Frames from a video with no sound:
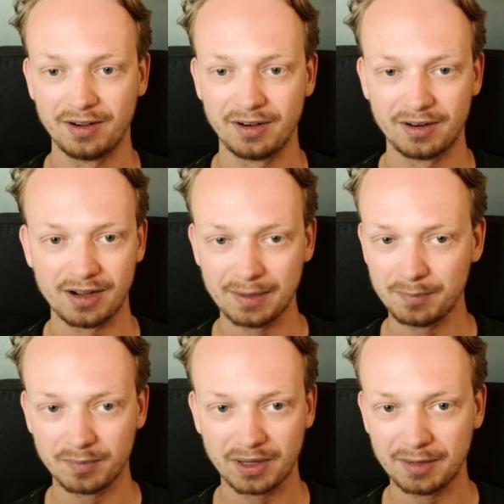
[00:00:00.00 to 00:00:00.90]

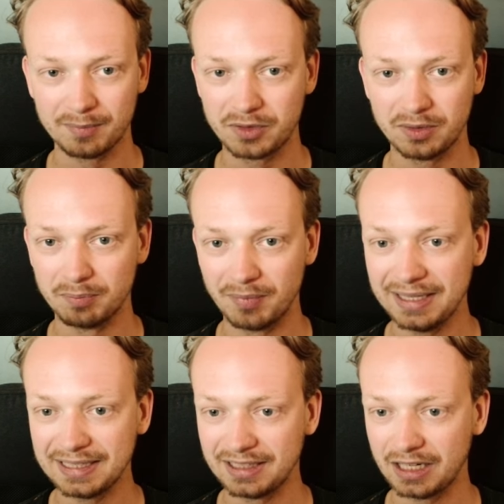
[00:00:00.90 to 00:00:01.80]
I'm
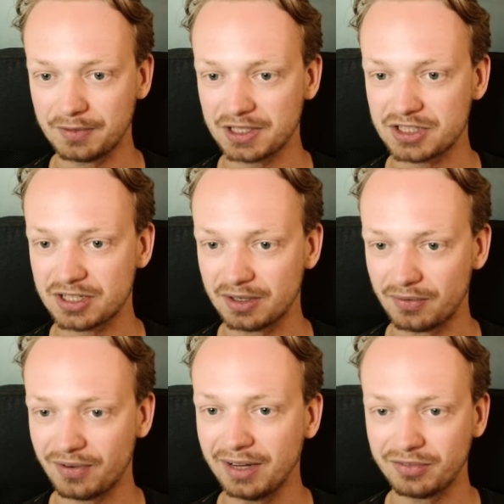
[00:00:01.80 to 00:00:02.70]
making the requests
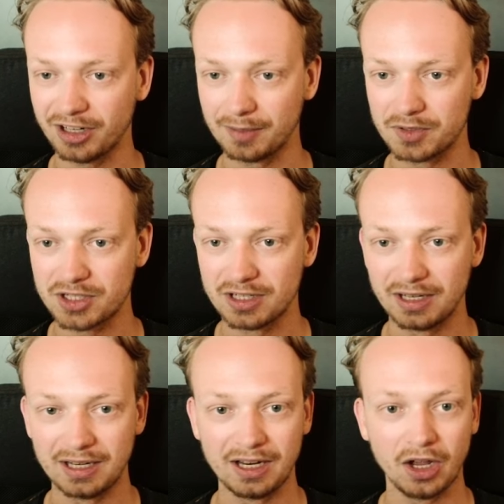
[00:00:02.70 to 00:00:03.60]
5 times.
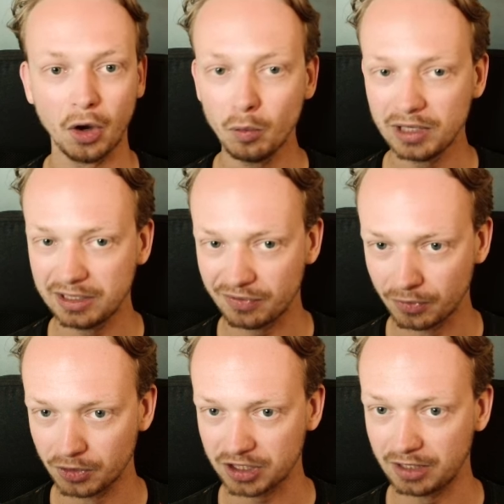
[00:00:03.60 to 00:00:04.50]
Only the
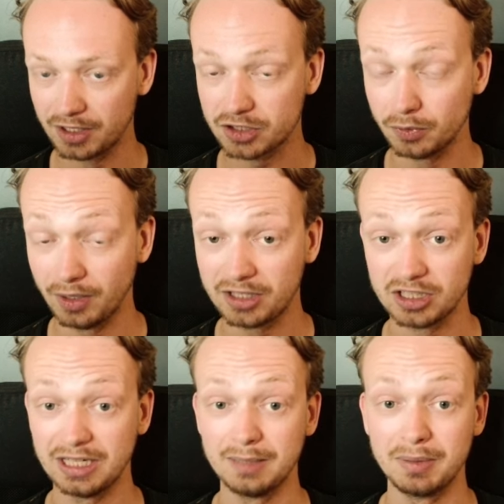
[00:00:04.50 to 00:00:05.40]
first request will
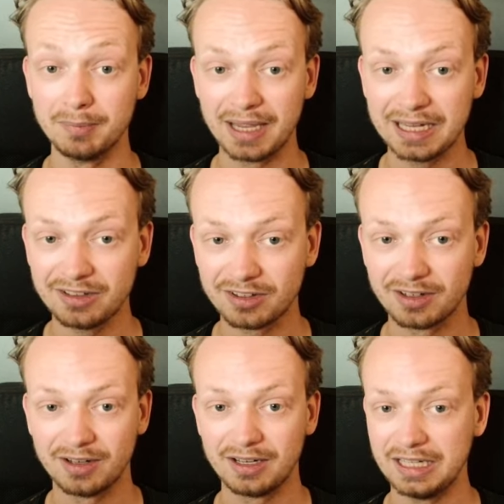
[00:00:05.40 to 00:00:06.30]
actually be made.
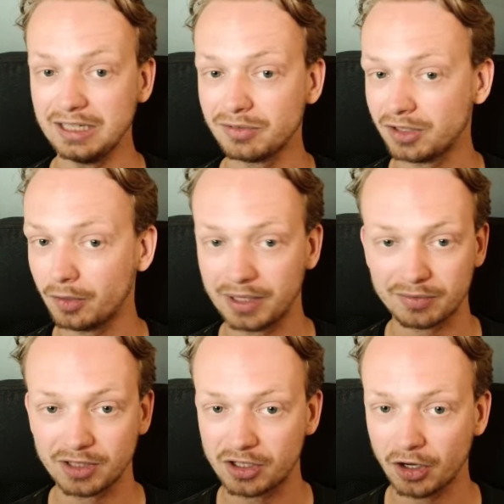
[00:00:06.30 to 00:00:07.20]
Even though we have
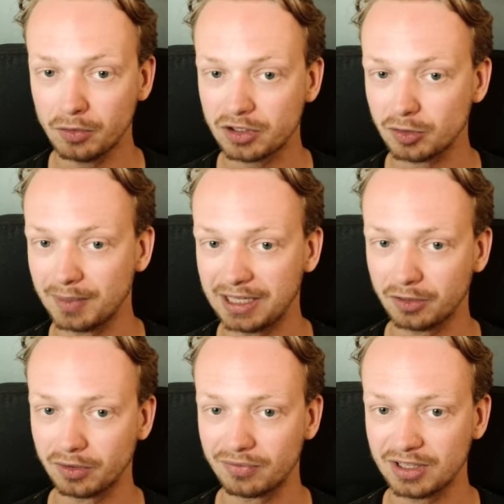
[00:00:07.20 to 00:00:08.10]
the code to make
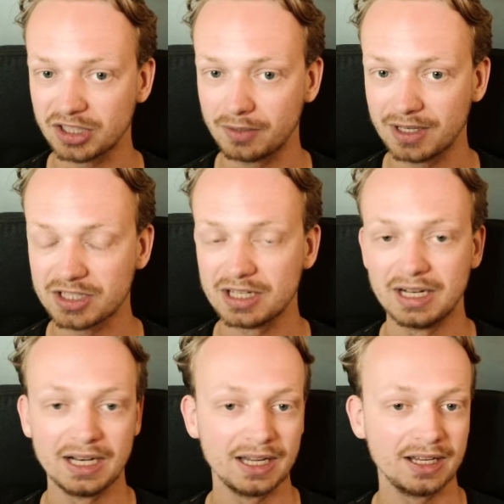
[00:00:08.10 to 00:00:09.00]
another fetch request,
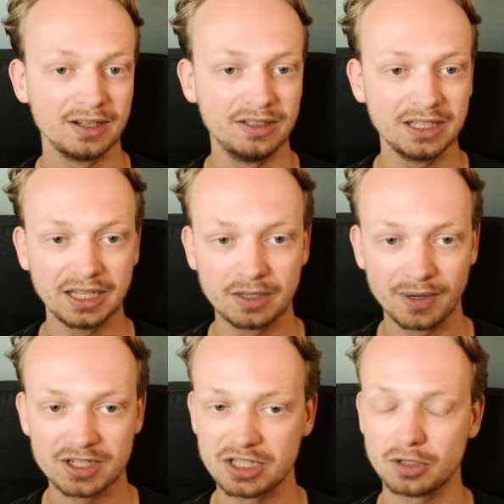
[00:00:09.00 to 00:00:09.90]
the
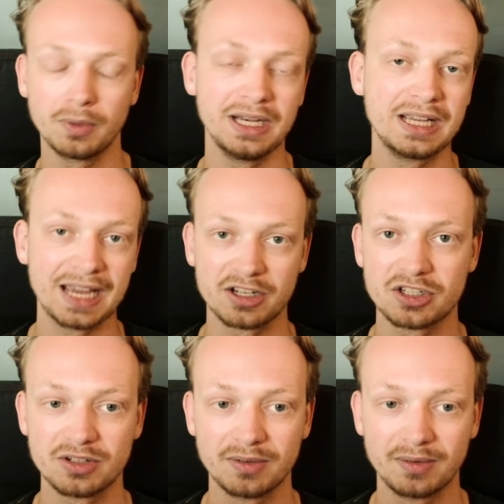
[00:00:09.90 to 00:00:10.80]
request is already
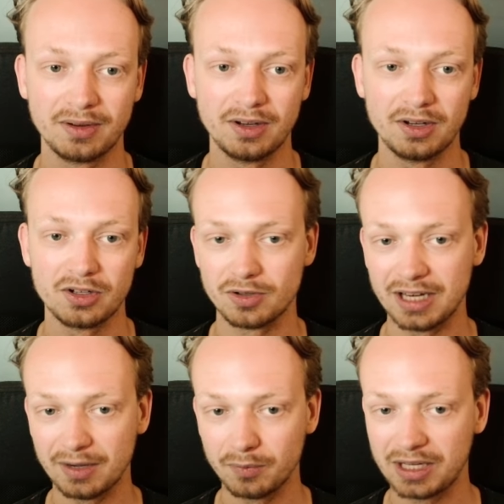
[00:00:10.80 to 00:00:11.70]
cached. So
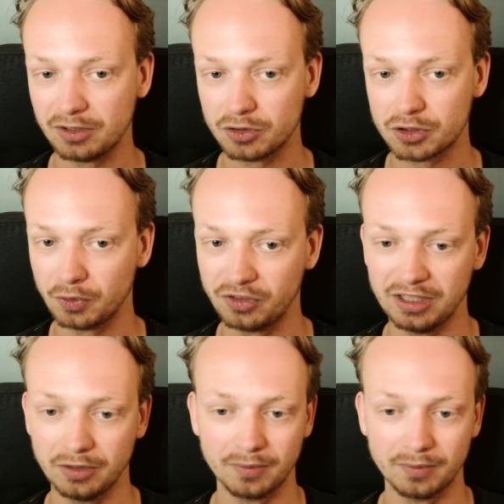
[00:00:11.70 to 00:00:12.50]
then we can just continue.